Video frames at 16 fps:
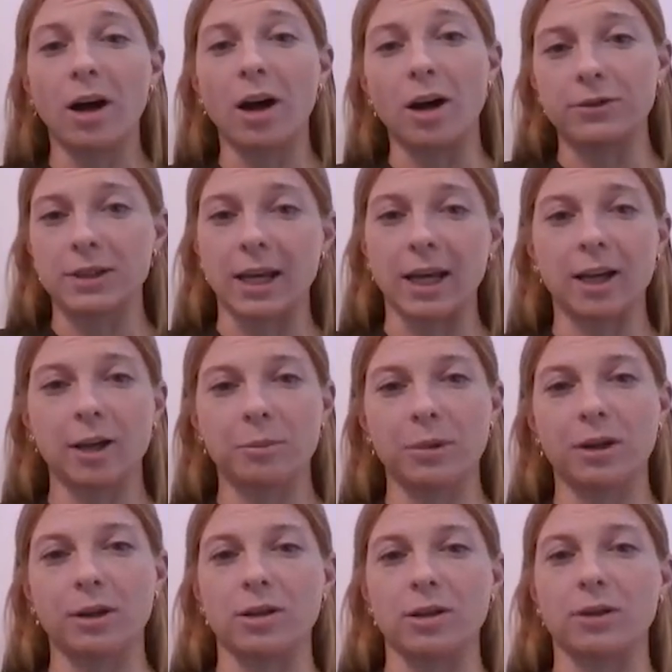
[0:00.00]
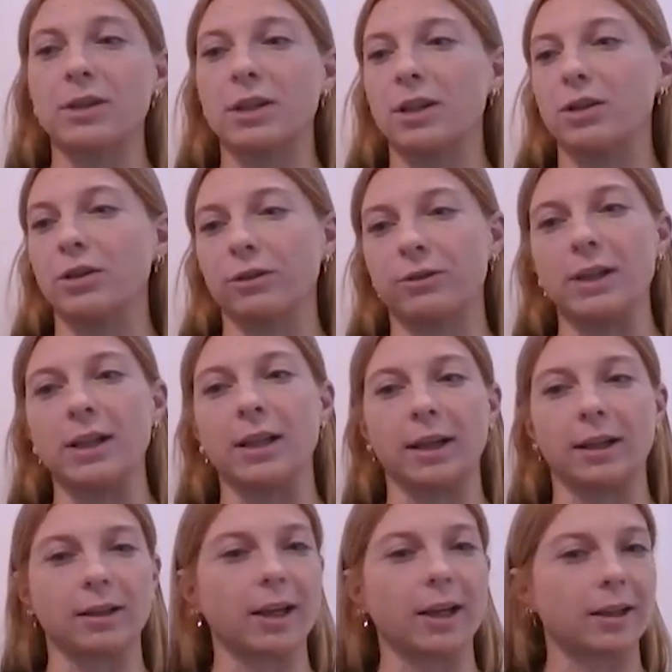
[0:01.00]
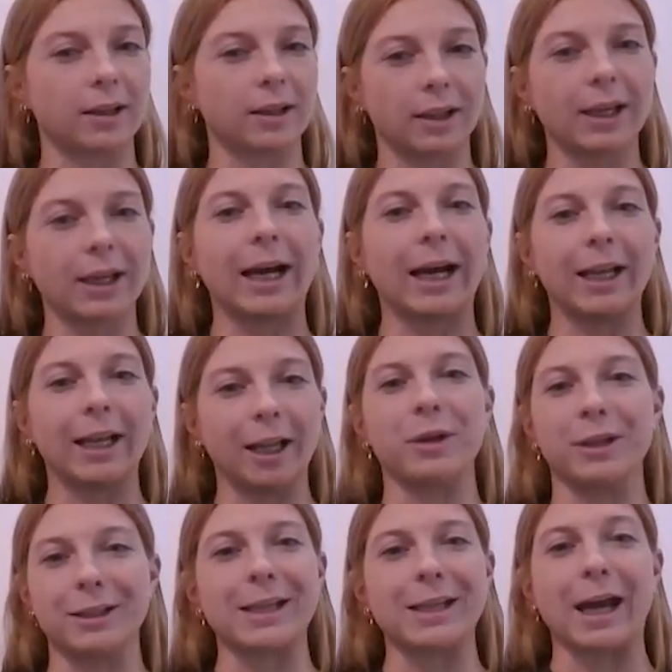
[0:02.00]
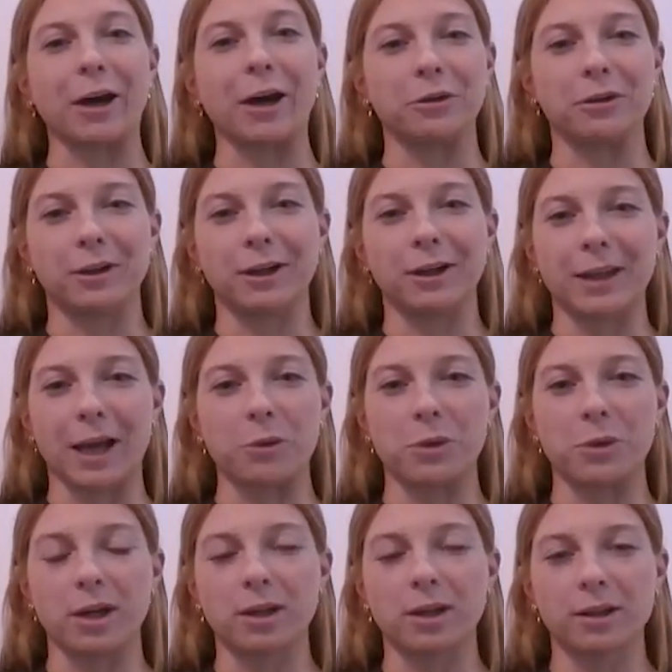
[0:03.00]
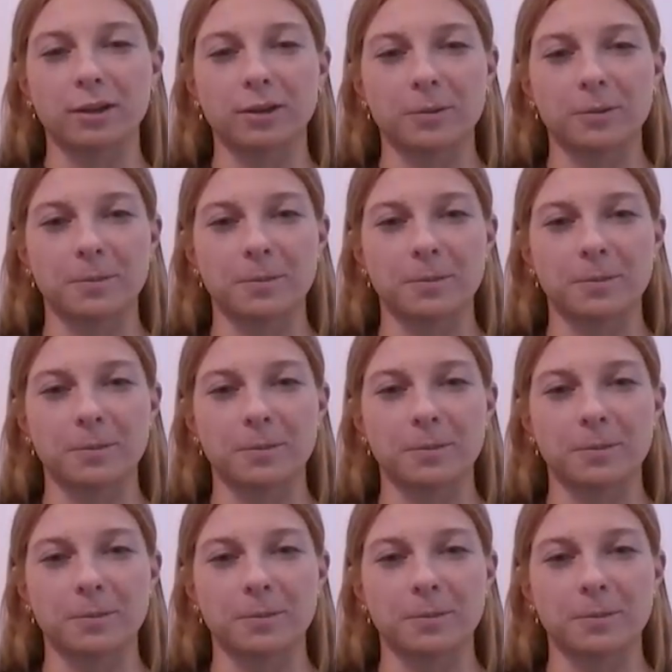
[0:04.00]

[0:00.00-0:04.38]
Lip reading: offset it, because obviously you're feeling like a little bit down that week.